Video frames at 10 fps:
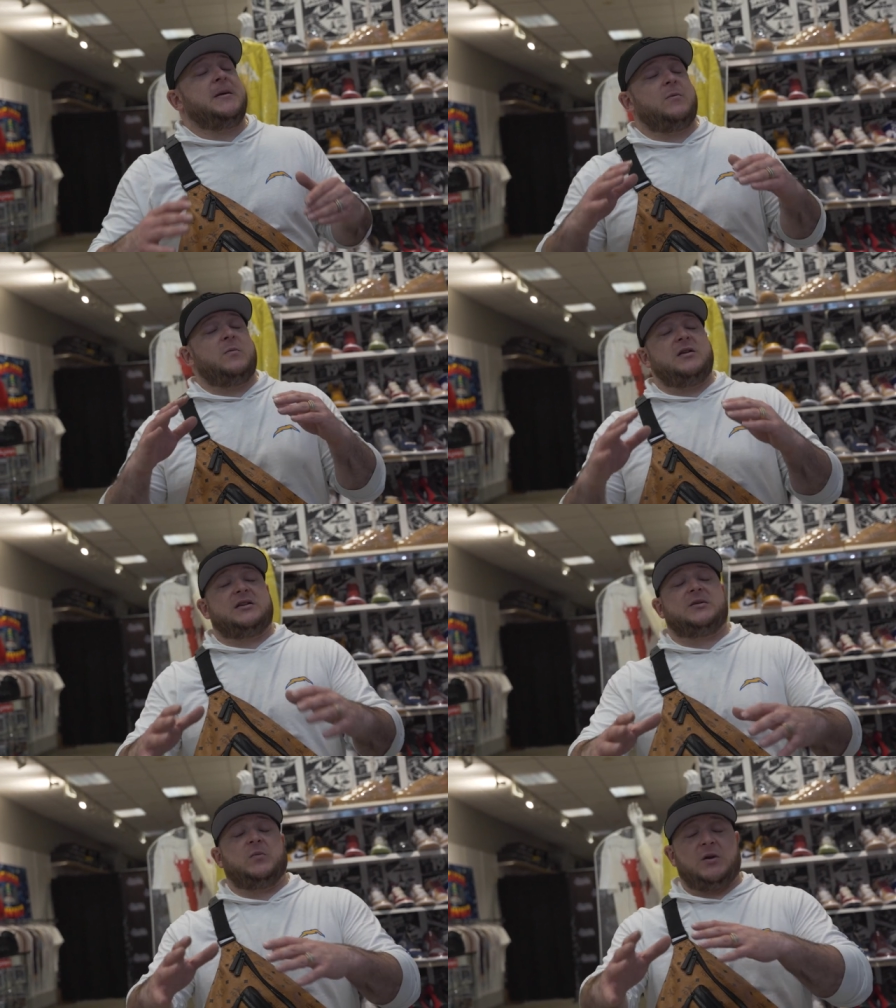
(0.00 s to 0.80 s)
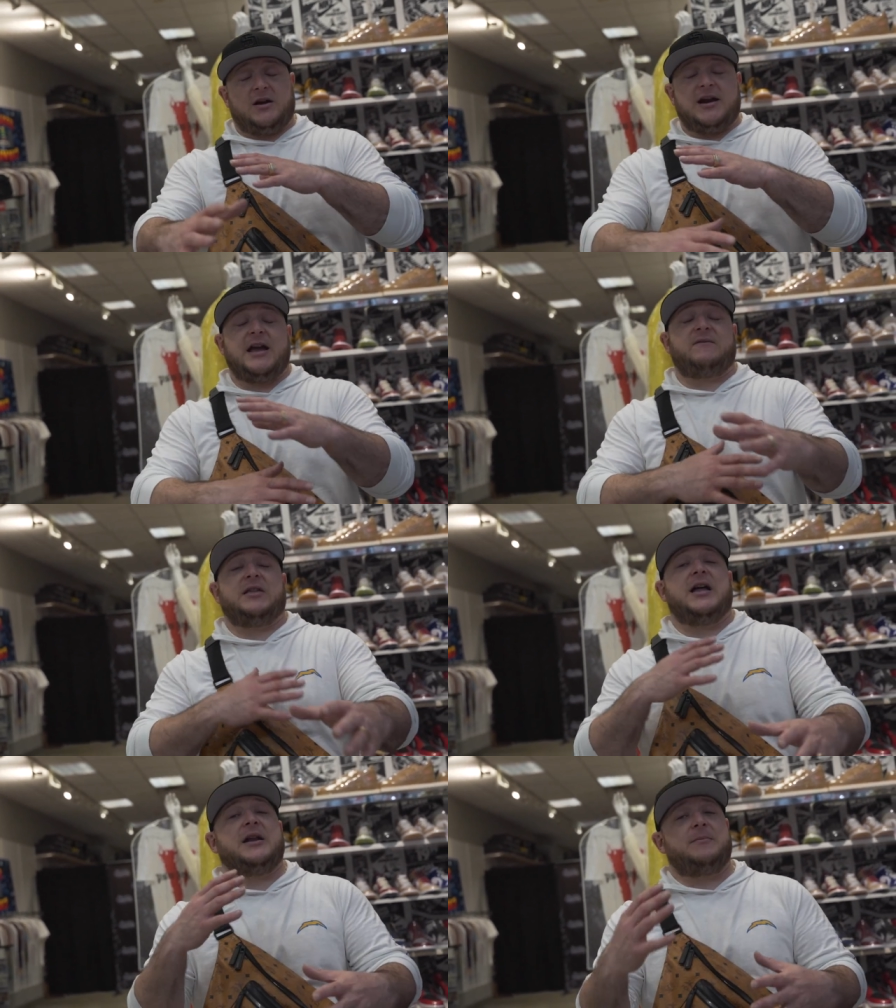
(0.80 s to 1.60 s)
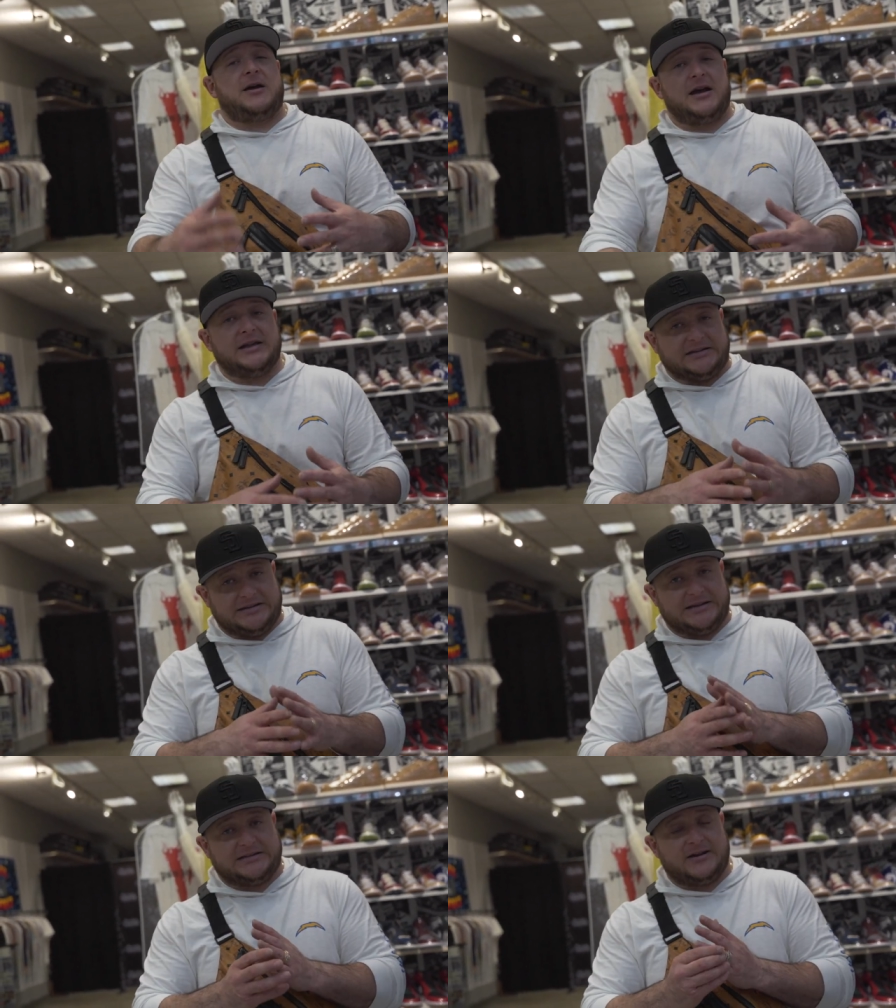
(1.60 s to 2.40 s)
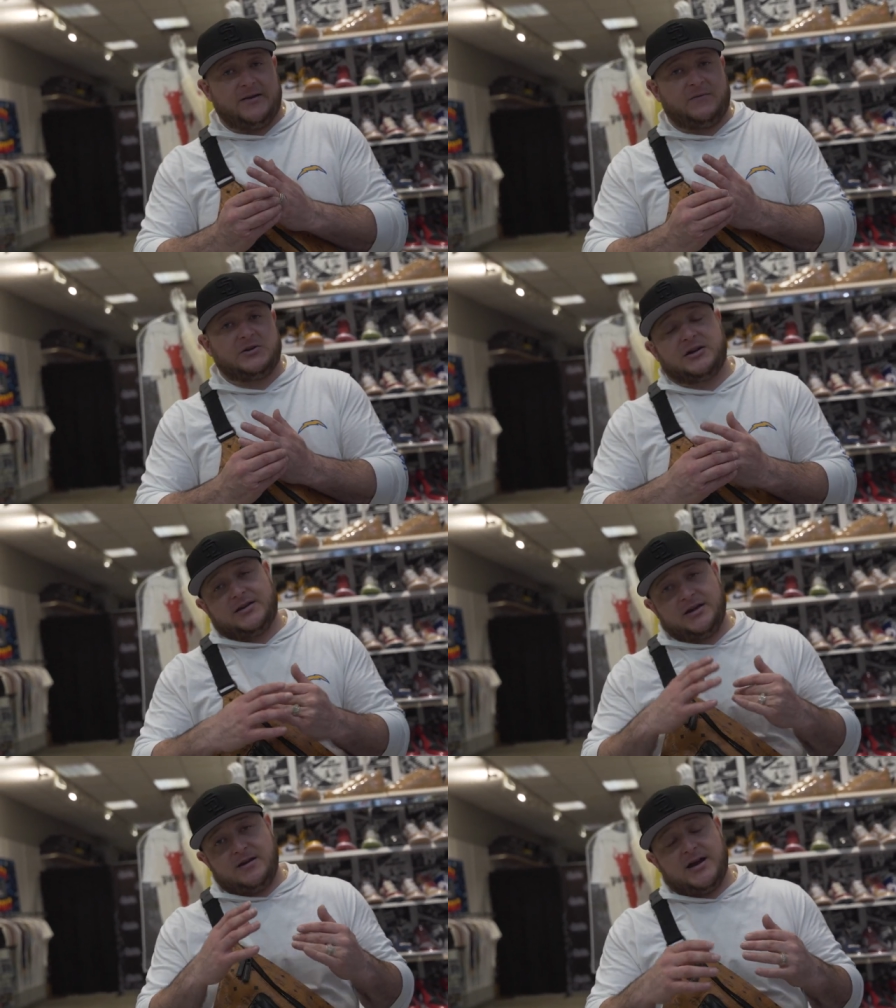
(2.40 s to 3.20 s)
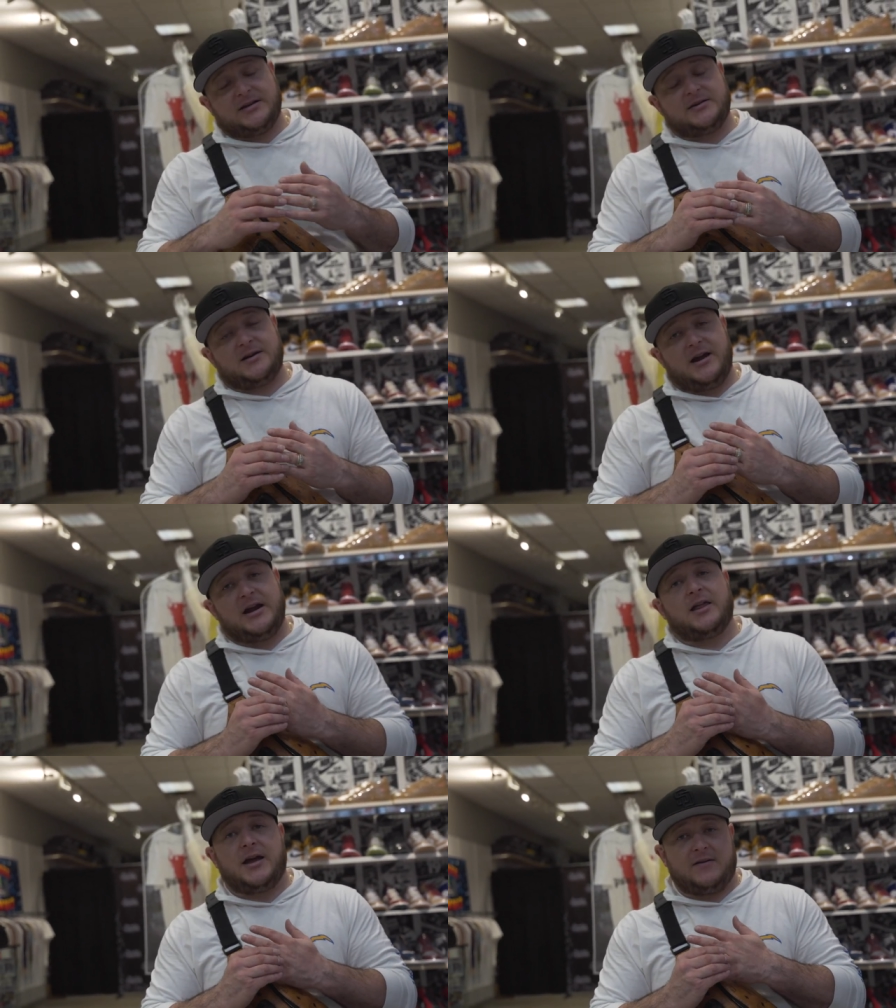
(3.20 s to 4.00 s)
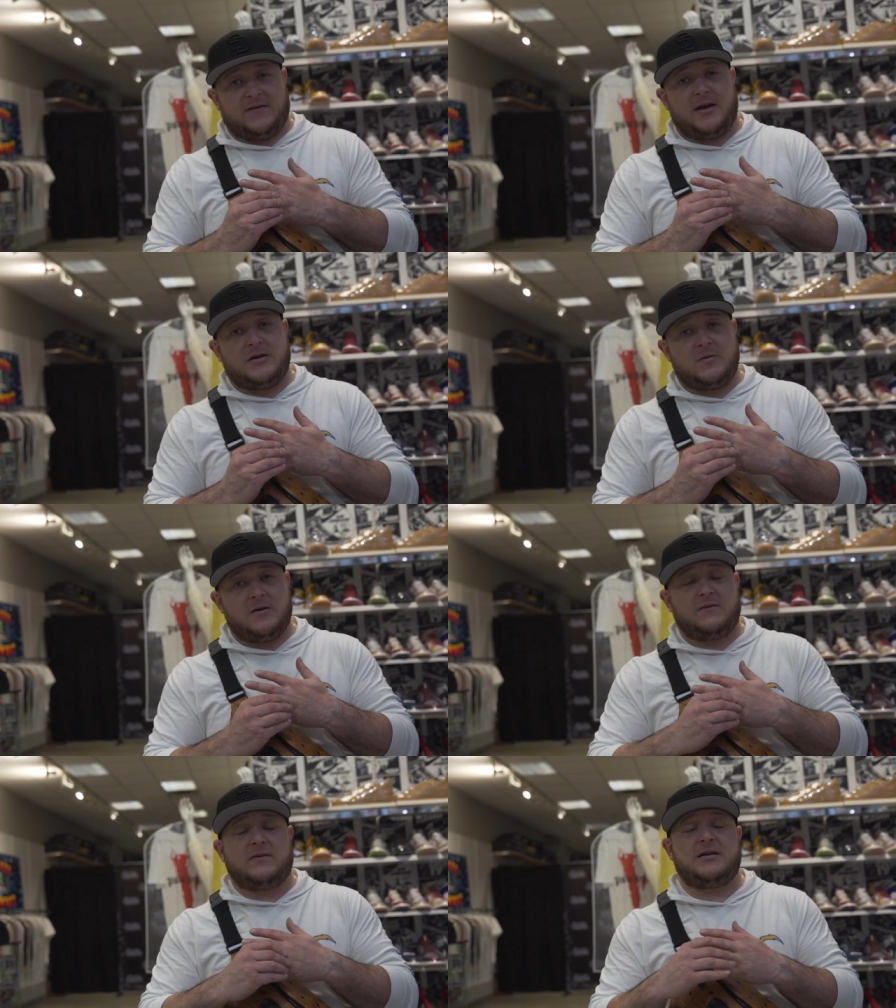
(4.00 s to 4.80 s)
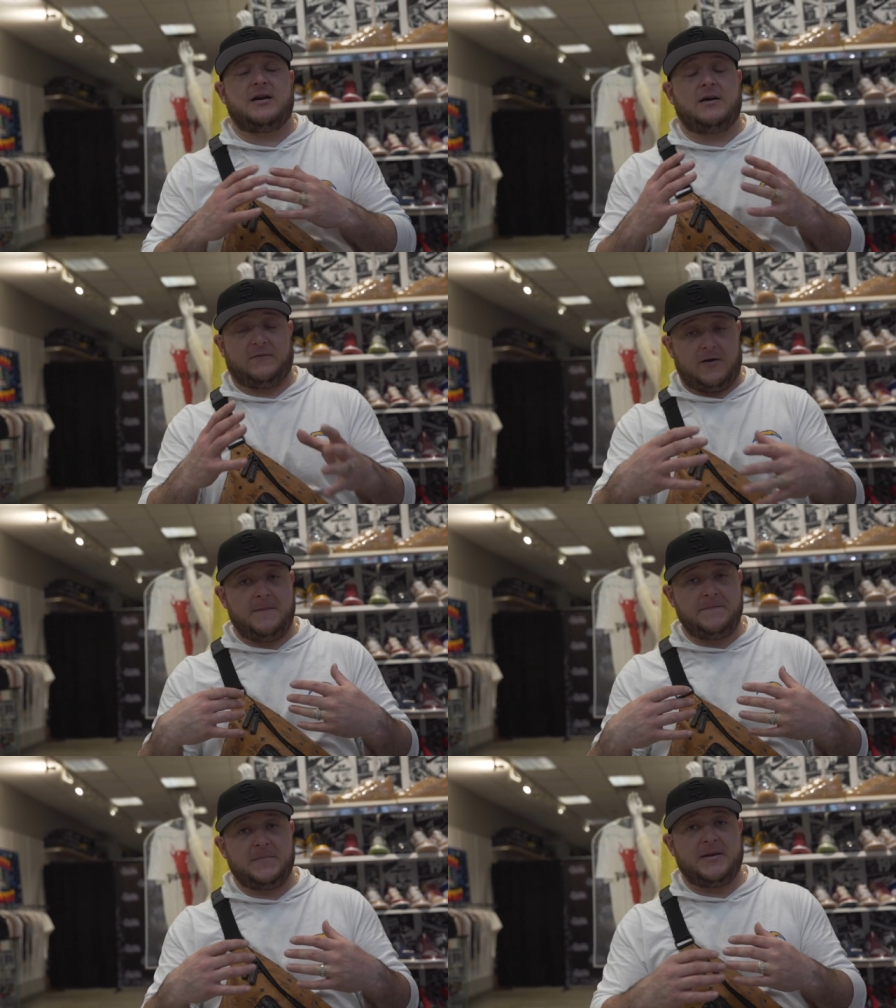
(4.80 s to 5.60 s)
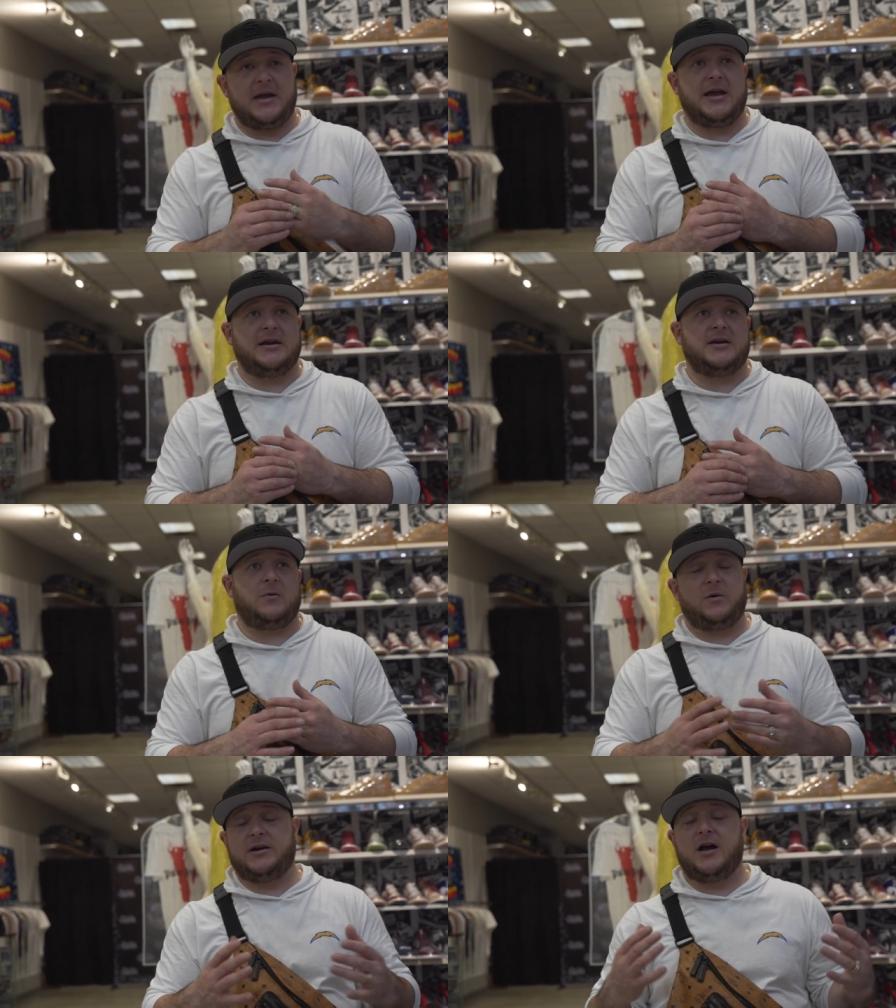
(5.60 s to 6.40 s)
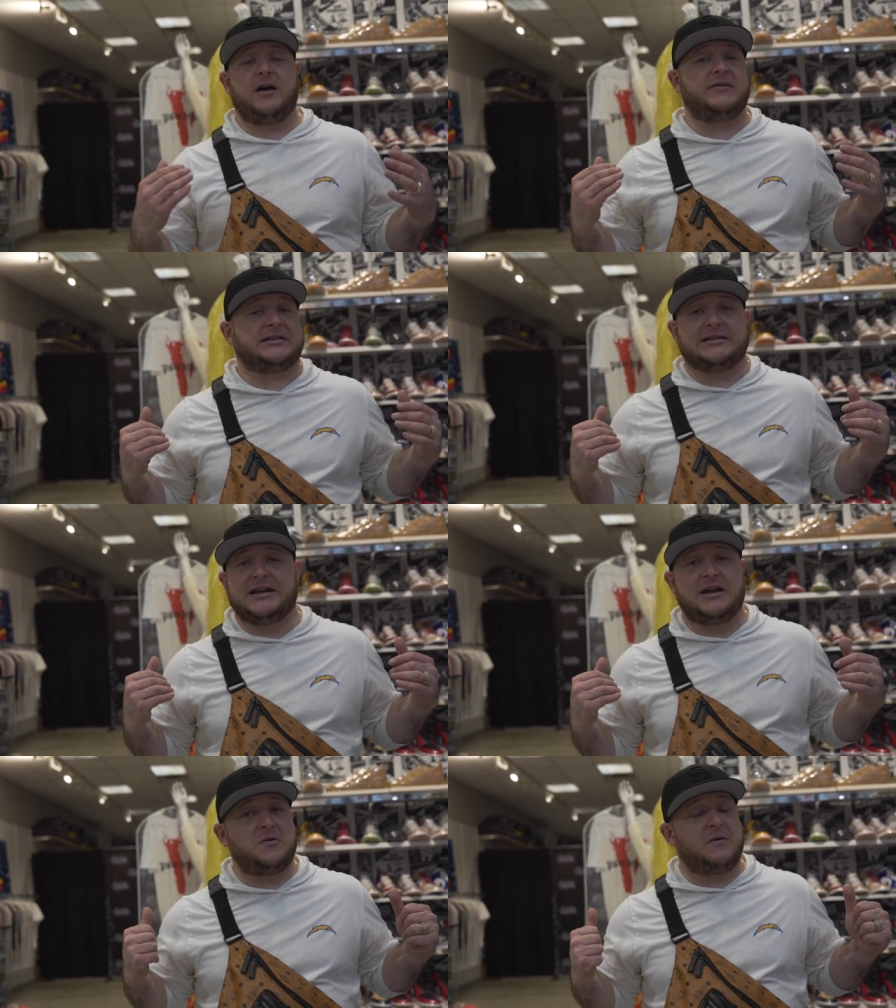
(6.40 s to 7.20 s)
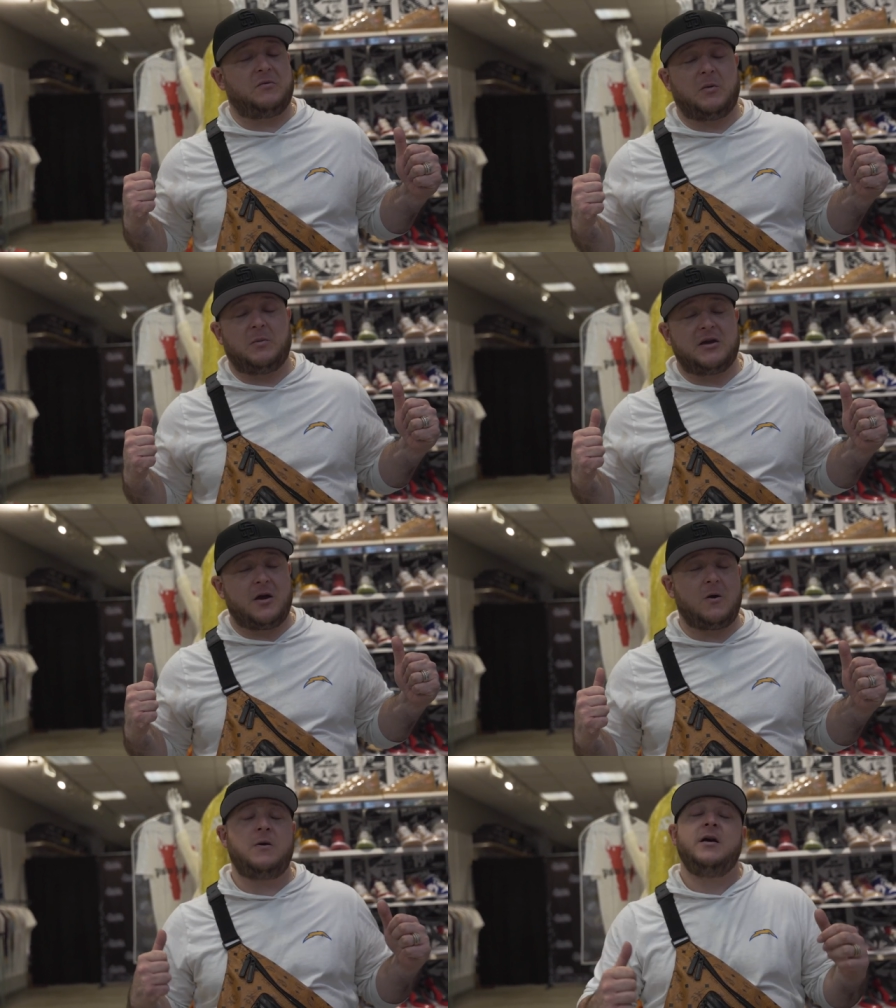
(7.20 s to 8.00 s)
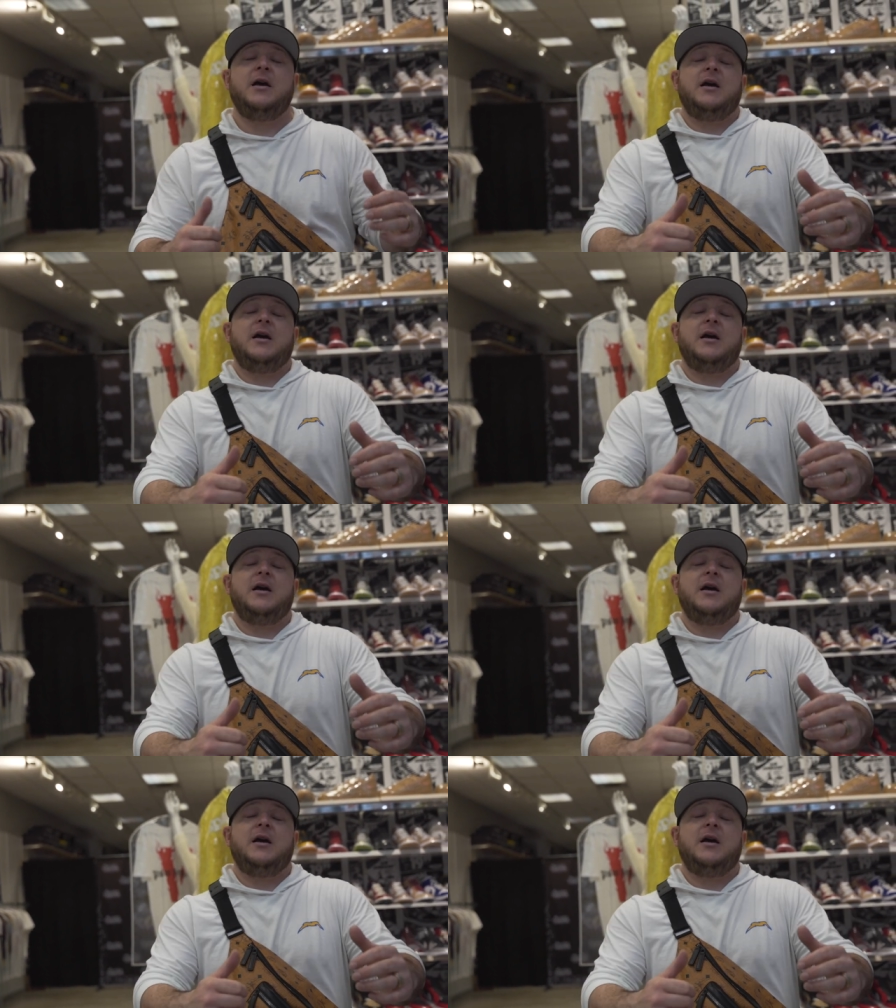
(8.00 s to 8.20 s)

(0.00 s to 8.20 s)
we just, we're going to have a lot of behind the scenes stuff, which I think you guys are going to gain a lot of value of uh, from, and uh, we're going to obviously take you everywhere we go.